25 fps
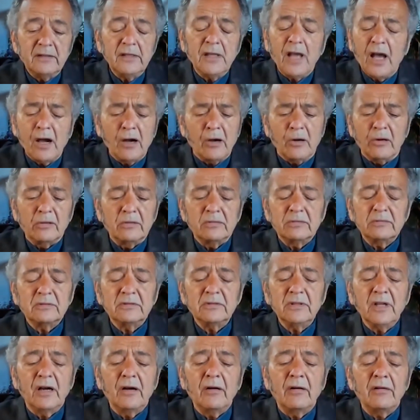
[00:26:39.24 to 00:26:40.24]
No,
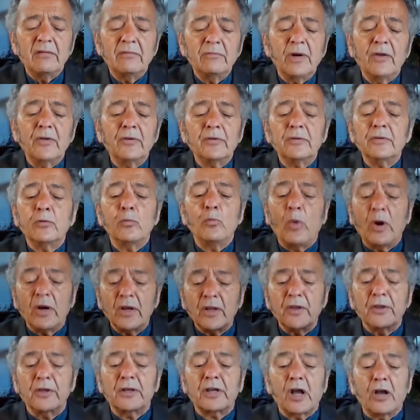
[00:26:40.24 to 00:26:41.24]
no. Well,
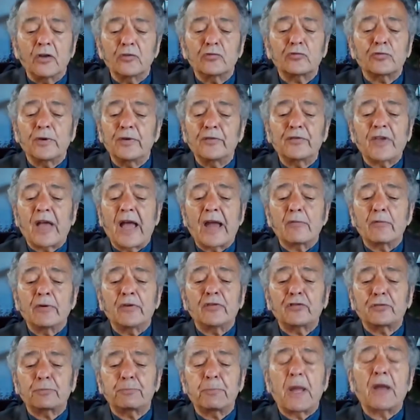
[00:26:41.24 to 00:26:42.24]
one of the countries I
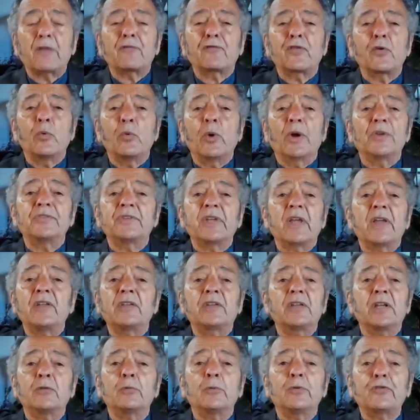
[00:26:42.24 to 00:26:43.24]
respect for what
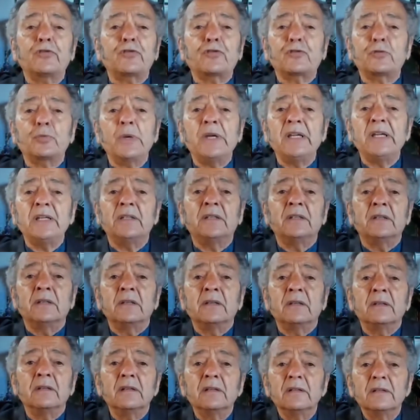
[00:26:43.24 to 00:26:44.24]
they did was
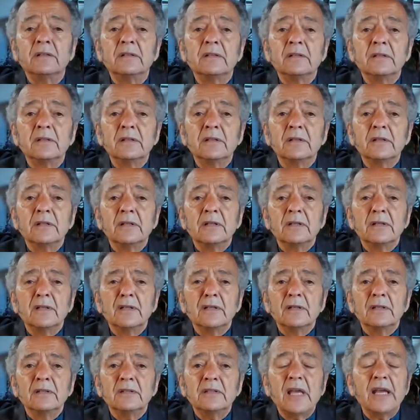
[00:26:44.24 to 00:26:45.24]
Sweden.
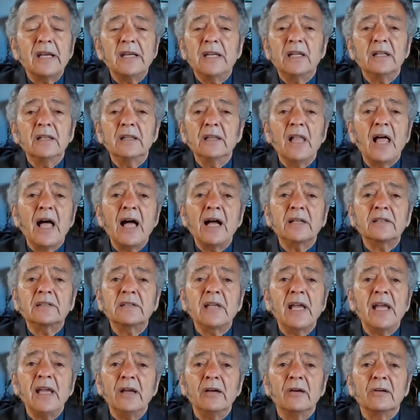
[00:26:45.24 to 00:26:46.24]
They didn't lock
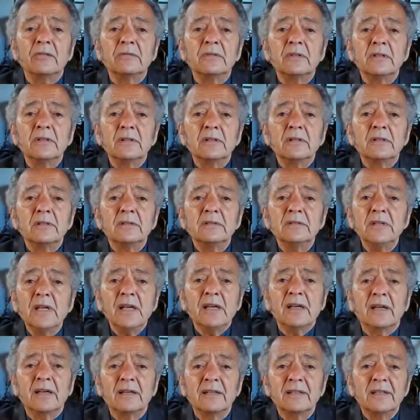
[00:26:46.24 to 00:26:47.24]
down.
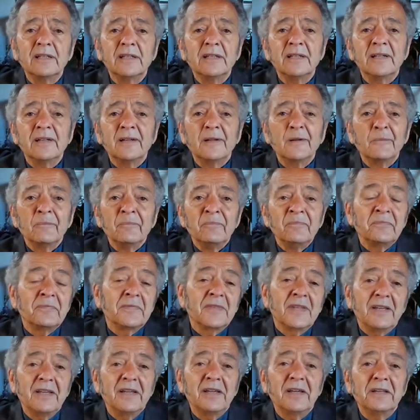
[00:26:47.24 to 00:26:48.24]
Yeah.
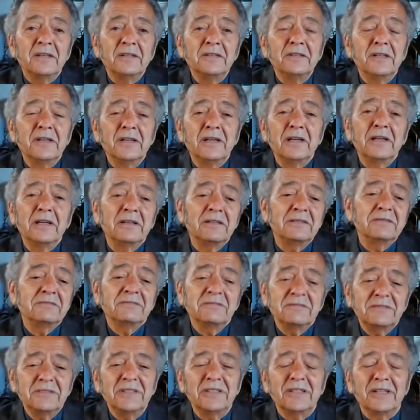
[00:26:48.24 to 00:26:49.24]
And,
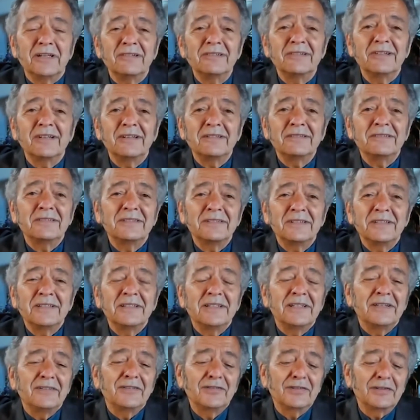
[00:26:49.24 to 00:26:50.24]
you know,
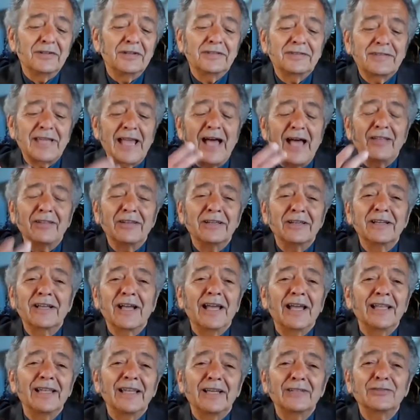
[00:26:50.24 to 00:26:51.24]
as an Italian
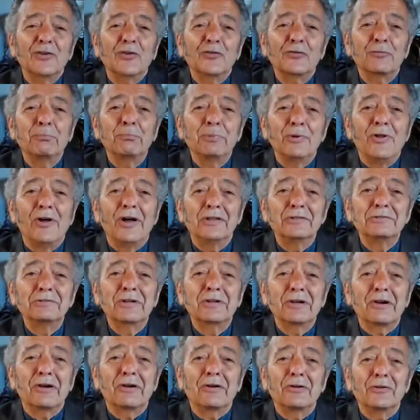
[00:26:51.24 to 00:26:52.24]
guy, I like those
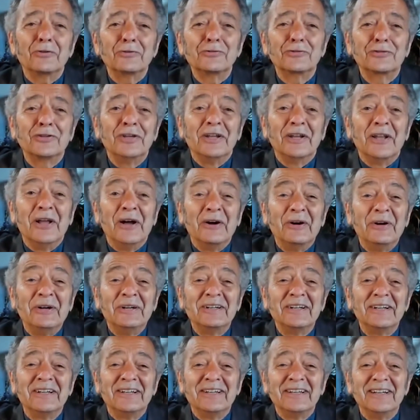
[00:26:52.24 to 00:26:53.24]
blonde girls, you
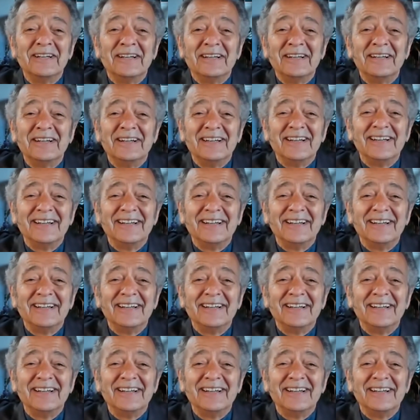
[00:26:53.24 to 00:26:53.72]
know.